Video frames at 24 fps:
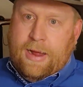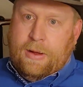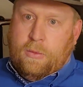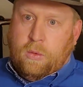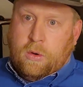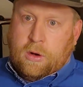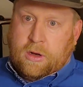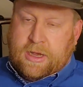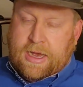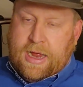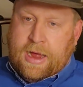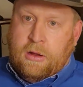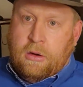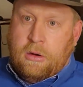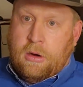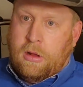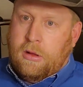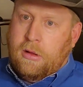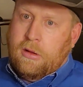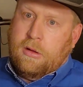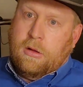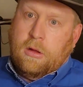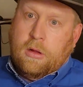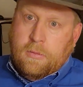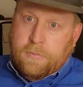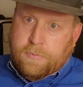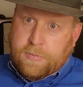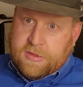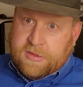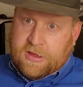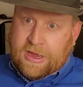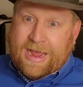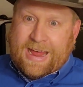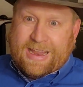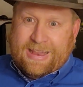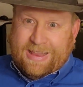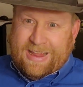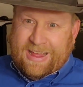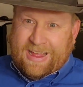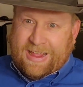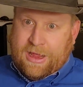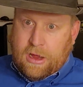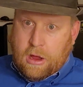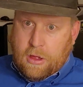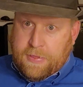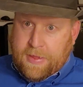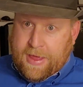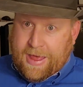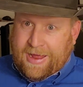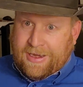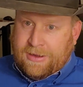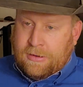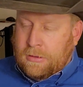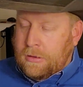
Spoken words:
worked out, but they got lucky on that.